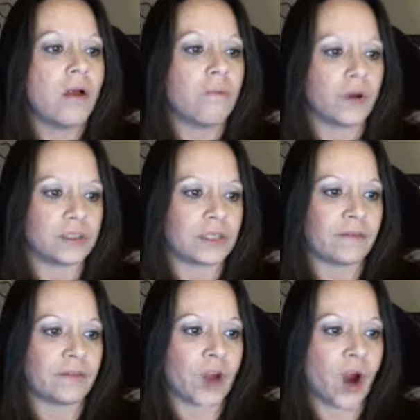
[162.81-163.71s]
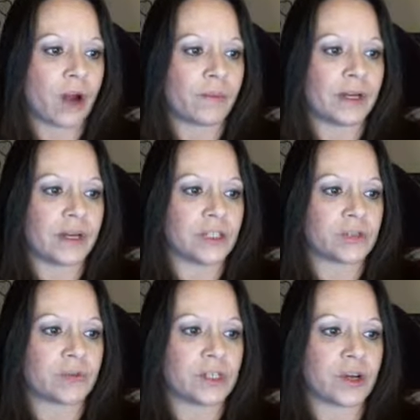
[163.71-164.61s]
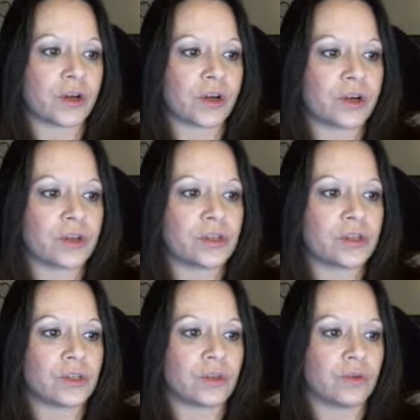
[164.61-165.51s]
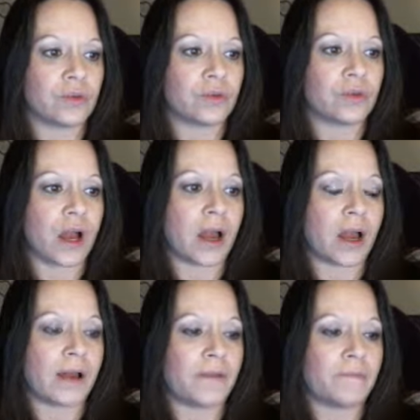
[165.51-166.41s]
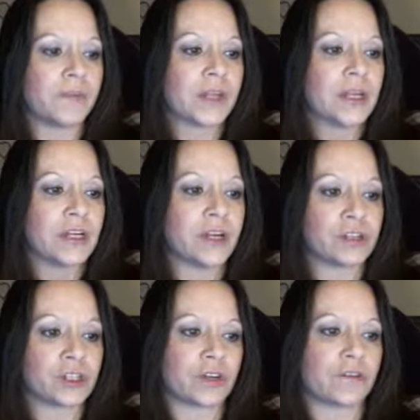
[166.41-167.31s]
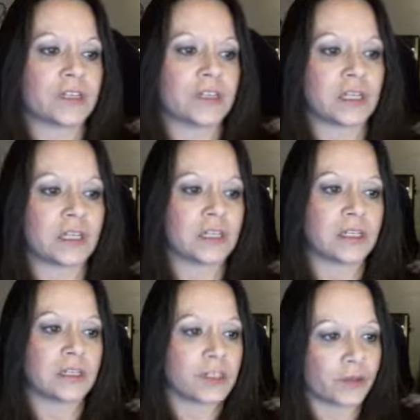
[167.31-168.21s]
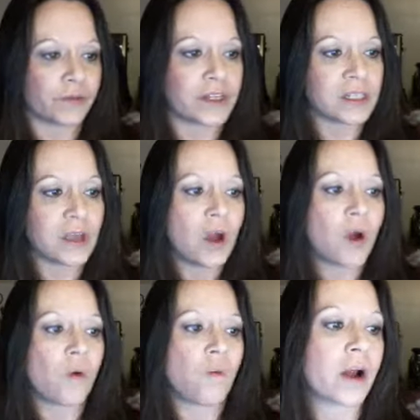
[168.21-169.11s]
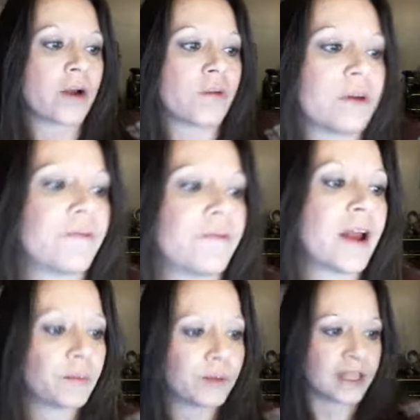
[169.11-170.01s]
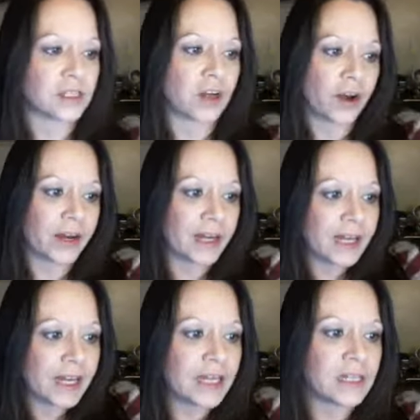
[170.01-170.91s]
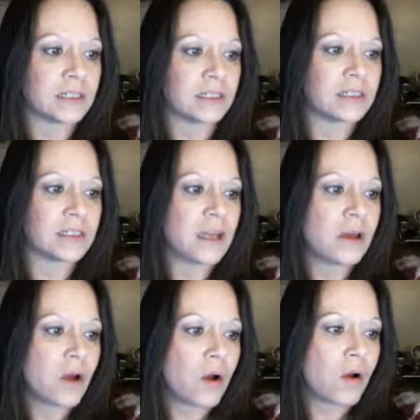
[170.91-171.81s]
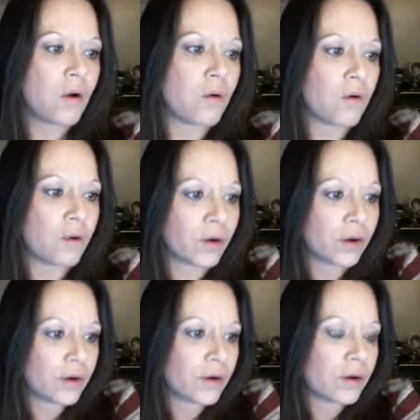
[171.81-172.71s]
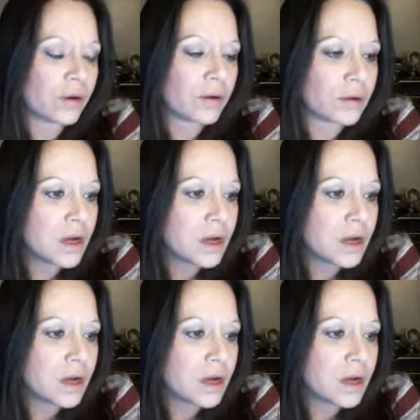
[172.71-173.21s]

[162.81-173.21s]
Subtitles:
Most of the carbon is returned to near surface water when phytoplankton are eaten or